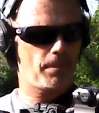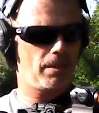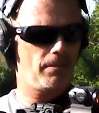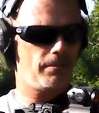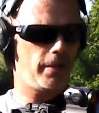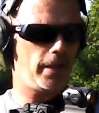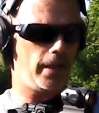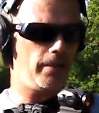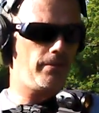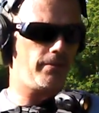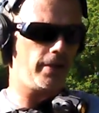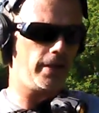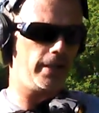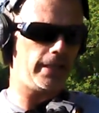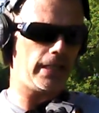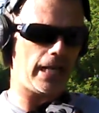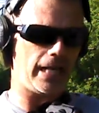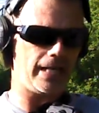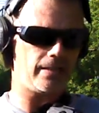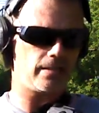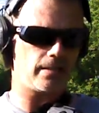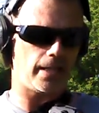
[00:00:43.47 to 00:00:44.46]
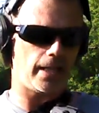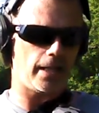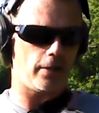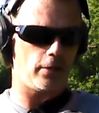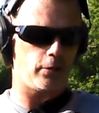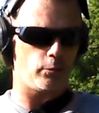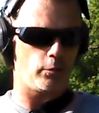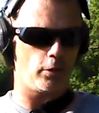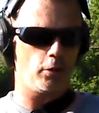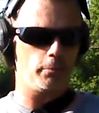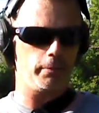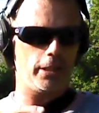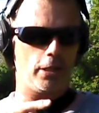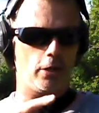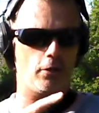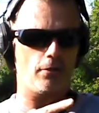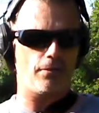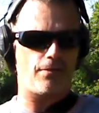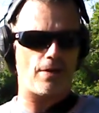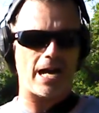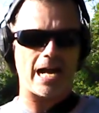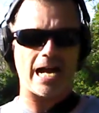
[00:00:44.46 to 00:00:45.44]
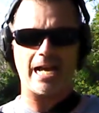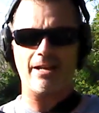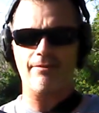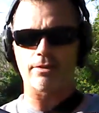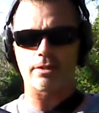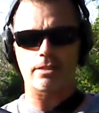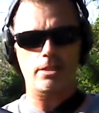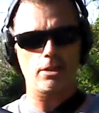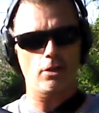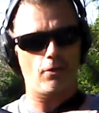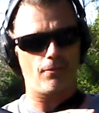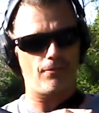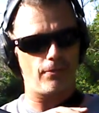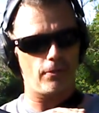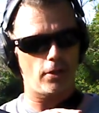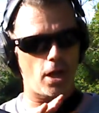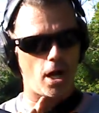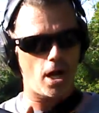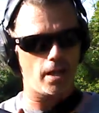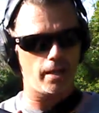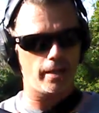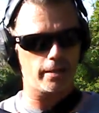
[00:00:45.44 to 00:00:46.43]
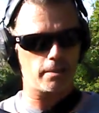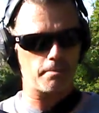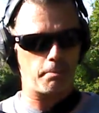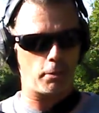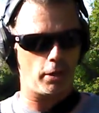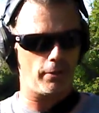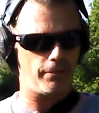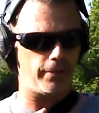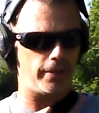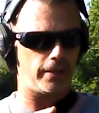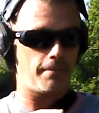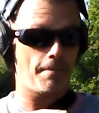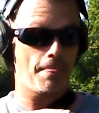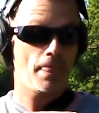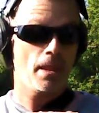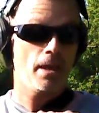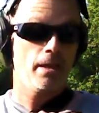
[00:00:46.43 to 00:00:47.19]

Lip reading: Very, very nice there. The Romeo 5 is still flawless, perfect.